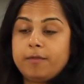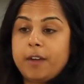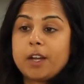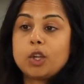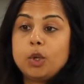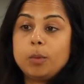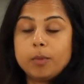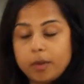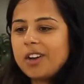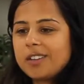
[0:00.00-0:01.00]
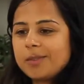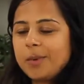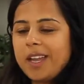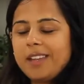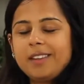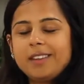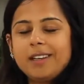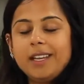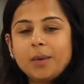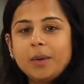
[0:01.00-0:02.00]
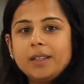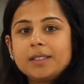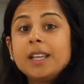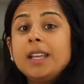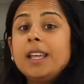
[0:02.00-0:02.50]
vacuum sucks away the liquid.